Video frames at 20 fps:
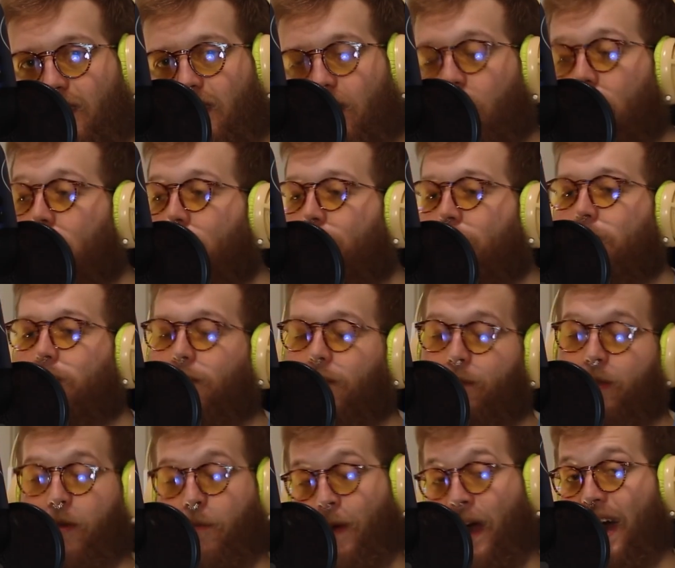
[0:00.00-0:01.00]
Learn
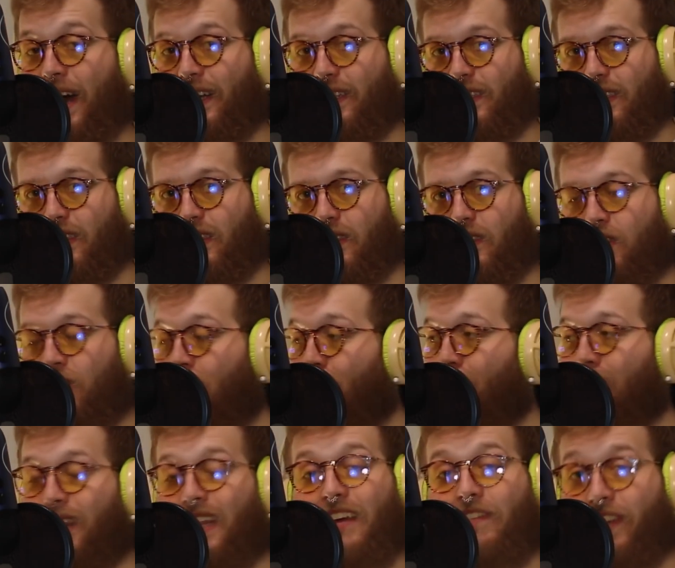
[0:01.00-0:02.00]
from your past.
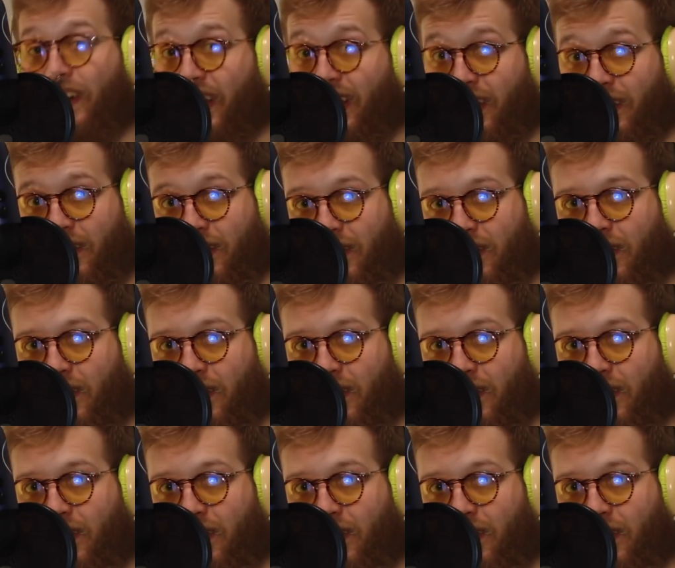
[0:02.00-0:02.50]
Don't live in it.